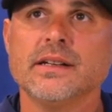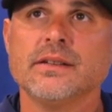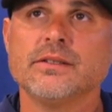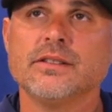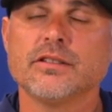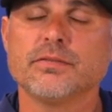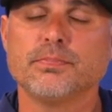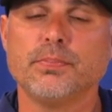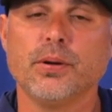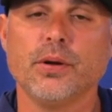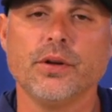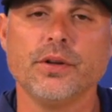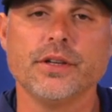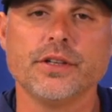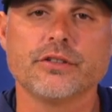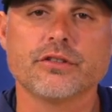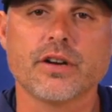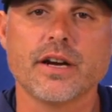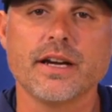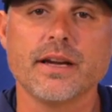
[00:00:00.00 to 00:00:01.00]
Just pulled
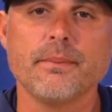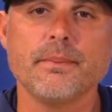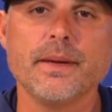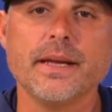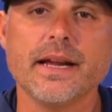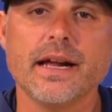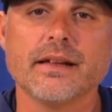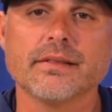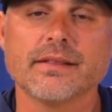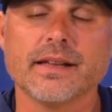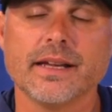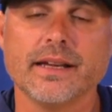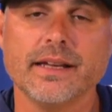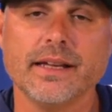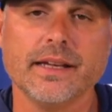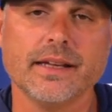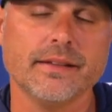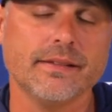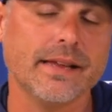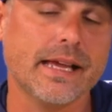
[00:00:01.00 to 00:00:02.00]
it trying to beat out that
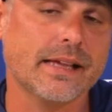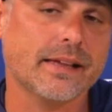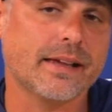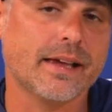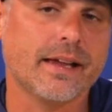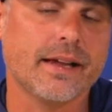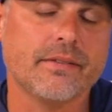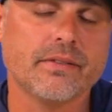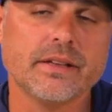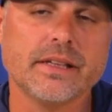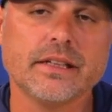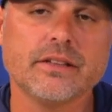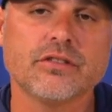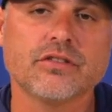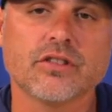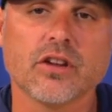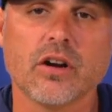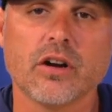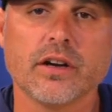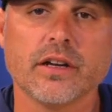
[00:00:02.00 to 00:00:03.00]
hit, and that got everything
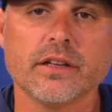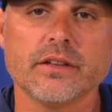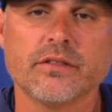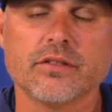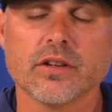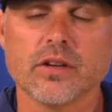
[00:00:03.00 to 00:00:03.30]
started.